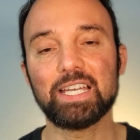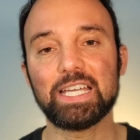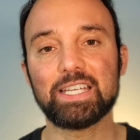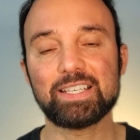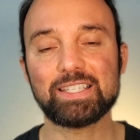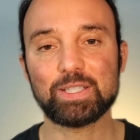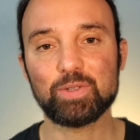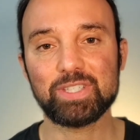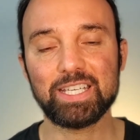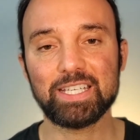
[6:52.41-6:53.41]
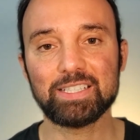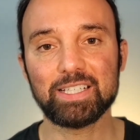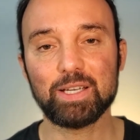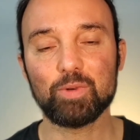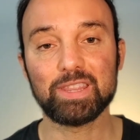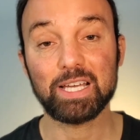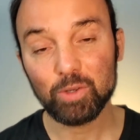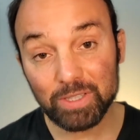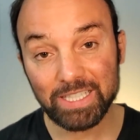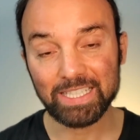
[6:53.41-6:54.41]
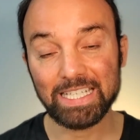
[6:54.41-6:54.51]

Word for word: it is associated with not only an